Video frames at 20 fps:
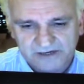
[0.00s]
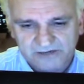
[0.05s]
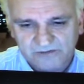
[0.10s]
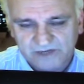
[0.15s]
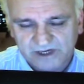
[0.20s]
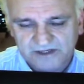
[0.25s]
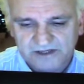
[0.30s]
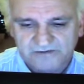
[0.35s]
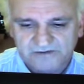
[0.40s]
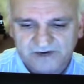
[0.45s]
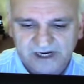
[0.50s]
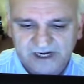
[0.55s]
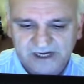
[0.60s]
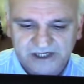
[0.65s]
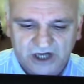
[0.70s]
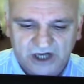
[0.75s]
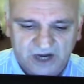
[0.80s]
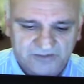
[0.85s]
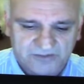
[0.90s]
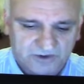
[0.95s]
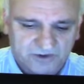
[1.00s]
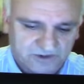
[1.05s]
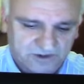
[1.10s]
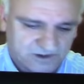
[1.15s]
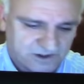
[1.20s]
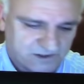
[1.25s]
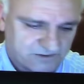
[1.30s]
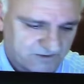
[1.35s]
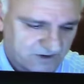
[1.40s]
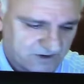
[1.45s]
it went to the very top.
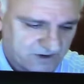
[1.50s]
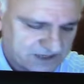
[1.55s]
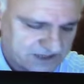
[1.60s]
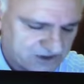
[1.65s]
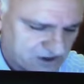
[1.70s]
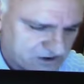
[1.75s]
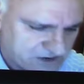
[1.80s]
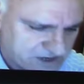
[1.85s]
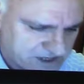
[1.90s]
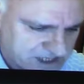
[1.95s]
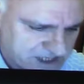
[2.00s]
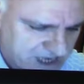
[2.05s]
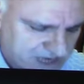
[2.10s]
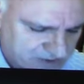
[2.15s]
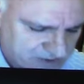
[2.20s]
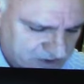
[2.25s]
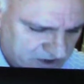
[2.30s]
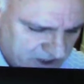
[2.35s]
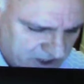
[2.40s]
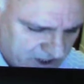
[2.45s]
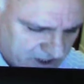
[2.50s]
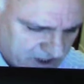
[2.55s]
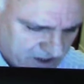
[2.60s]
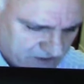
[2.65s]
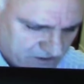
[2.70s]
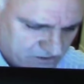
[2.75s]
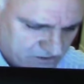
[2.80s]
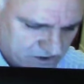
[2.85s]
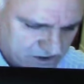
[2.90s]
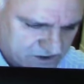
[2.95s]
Another example
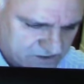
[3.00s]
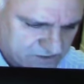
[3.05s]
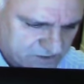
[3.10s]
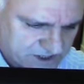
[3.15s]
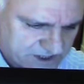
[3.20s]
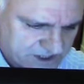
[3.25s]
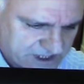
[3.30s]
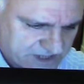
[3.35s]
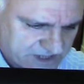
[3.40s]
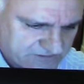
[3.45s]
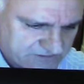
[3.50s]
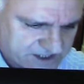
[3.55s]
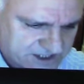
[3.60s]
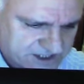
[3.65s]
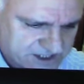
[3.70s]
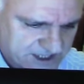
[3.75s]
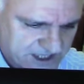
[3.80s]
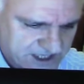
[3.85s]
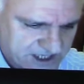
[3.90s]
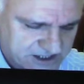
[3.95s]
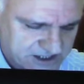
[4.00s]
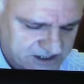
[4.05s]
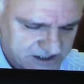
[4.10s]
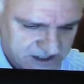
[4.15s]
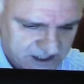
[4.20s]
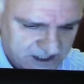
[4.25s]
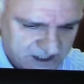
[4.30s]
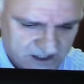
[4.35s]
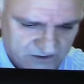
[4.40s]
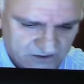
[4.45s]
was when the
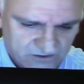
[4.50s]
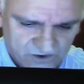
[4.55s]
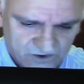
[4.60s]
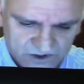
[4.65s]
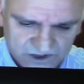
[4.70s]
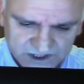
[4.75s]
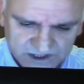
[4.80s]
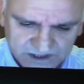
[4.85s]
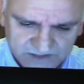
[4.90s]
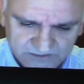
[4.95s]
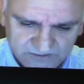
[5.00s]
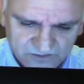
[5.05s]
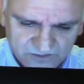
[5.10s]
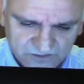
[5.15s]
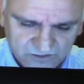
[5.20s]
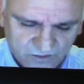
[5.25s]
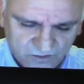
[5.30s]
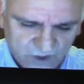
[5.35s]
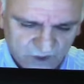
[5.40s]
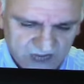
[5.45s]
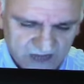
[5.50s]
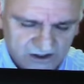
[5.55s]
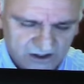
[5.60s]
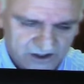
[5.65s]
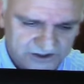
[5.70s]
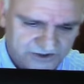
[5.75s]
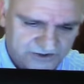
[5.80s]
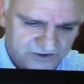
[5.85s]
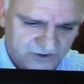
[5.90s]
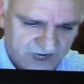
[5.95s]
investigation was well
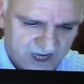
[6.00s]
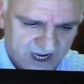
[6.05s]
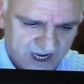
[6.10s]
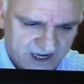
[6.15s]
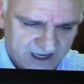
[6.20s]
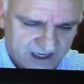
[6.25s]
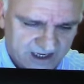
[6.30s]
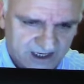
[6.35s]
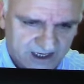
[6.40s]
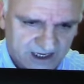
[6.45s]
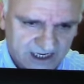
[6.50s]
underway,